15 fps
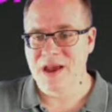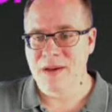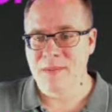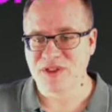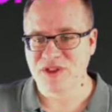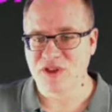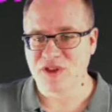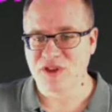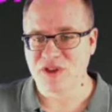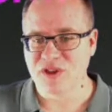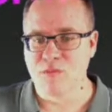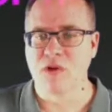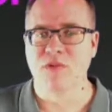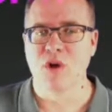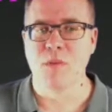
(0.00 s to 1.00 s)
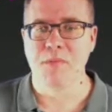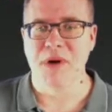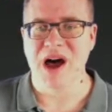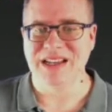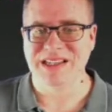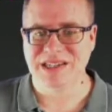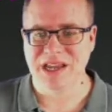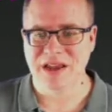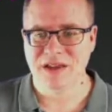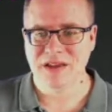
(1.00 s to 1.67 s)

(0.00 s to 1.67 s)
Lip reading: but they're more robust